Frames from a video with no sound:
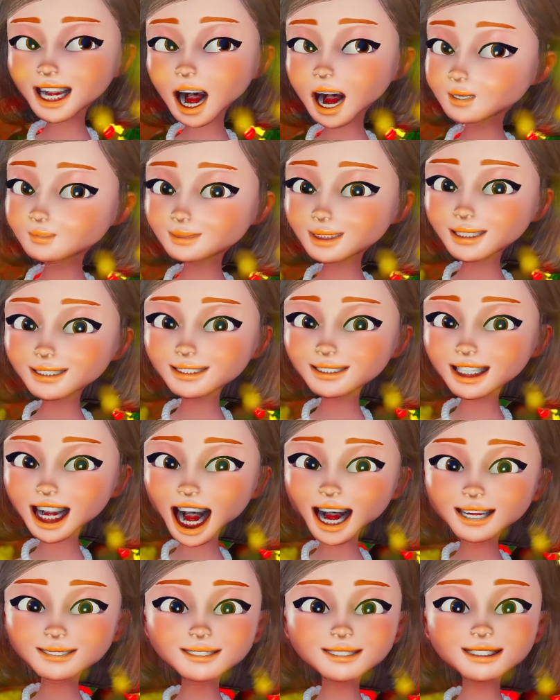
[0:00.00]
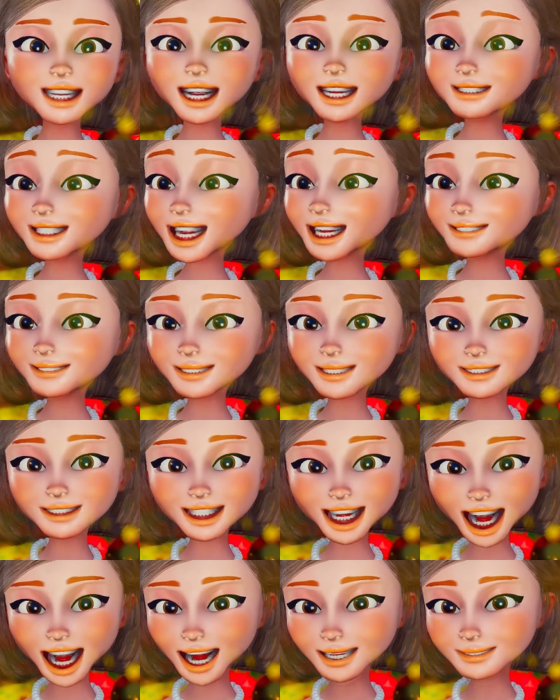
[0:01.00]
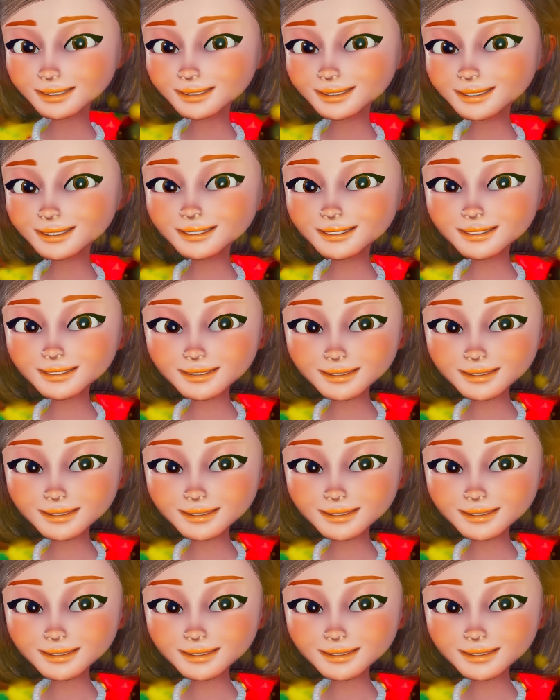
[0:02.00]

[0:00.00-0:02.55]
opening gifts at Christmas time.